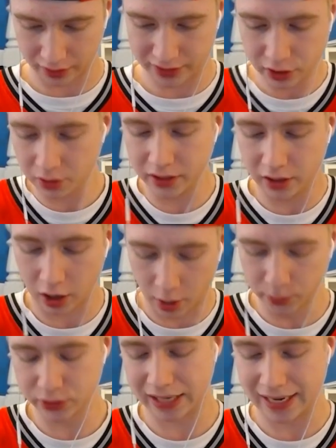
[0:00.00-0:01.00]
He's already
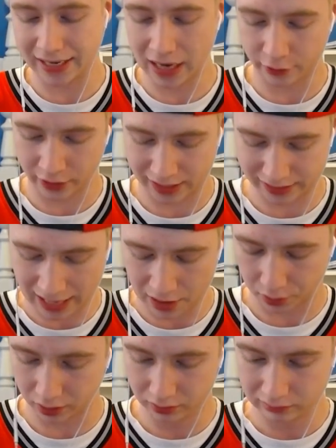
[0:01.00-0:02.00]
almost taking out that
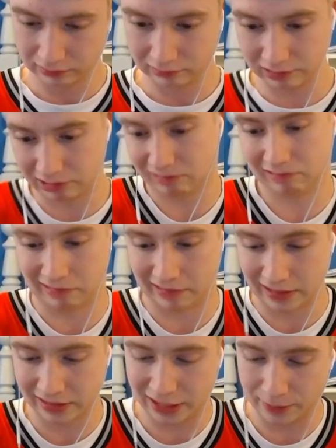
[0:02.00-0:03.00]
tower. Just
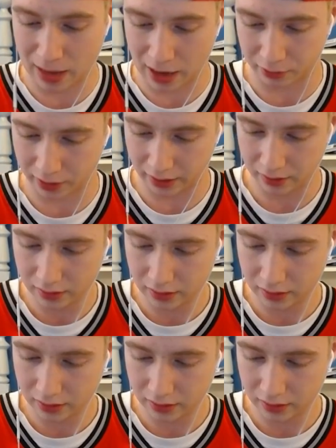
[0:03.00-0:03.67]
didn't seem that great.